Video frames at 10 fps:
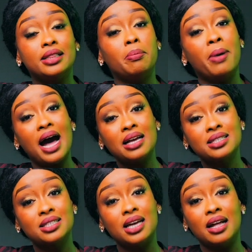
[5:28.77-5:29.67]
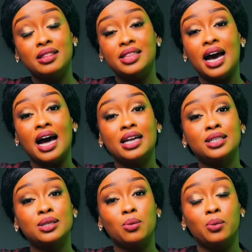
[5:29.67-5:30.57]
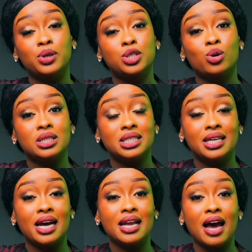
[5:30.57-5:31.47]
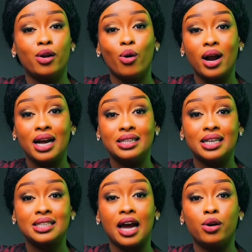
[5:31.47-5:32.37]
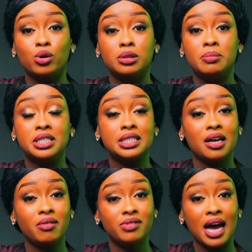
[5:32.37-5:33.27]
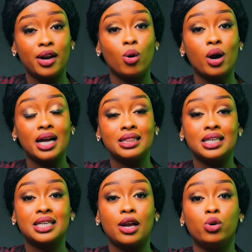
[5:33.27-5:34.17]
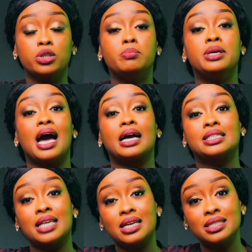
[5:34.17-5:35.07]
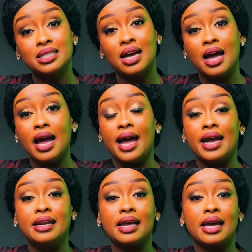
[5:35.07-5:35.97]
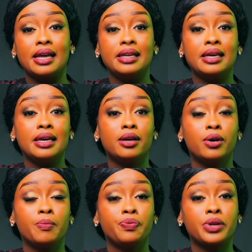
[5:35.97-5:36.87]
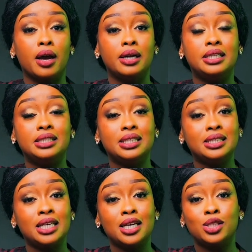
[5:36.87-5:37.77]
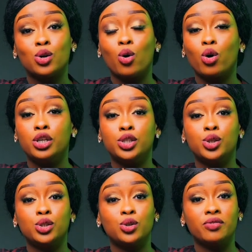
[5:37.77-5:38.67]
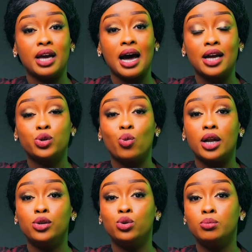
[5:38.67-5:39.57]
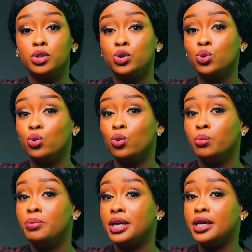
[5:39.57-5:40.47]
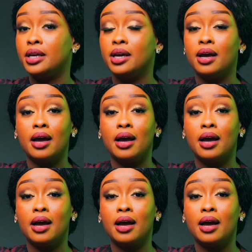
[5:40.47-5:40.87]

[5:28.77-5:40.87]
the past, the heart was considered an organ that cannot be saved, an organ that cannot be accessed, and any diseases or conditions of the heart were doomed to be,